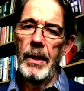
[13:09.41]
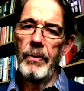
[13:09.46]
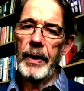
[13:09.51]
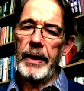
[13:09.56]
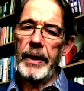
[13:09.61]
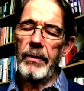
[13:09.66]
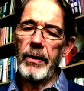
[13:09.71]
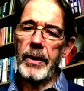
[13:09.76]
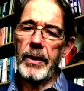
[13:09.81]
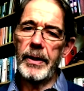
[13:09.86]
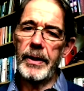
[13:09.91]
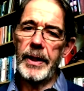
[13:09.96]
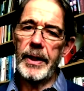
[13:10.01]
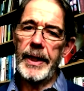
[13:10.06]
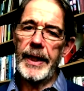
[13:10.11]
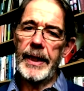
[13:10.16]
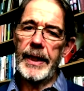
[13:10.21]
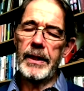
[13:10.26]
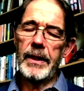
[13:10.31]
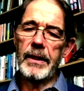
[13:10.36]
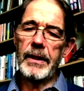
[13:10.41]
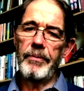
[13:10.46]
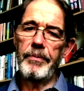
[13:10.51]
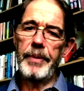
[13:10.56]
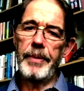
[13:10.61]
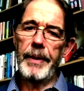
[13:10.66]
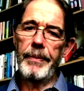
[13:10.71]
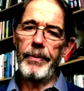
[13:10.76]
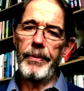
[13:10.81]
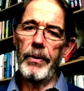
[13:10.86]
when you look at the needs
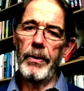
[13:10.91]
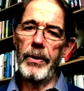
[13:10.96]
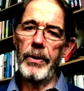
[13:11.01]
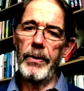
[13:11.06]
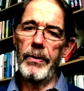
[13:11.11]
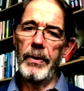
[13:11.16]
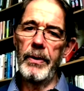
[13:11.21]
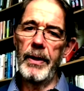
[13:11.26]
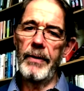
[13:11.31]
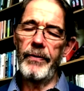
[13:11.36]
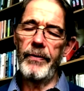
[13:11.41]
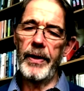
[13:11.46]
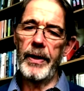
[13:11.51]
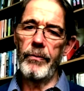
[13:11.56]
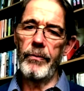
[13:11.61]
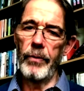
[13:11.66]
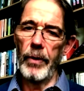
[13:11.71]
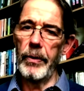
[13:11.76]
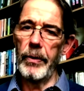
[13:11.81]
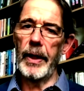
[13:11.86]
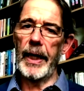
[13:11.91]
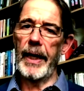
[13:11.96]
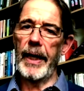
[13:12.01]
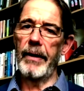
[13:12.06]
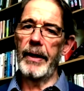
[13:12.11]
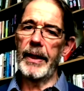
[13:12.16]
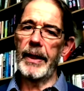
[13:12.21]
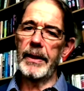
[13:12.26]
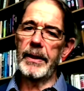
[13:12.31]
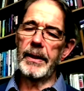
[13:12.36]
of people who live in rural
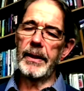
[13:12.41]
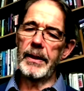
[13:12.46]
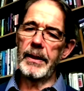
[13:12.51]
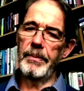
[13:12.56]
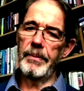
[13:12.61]
areas.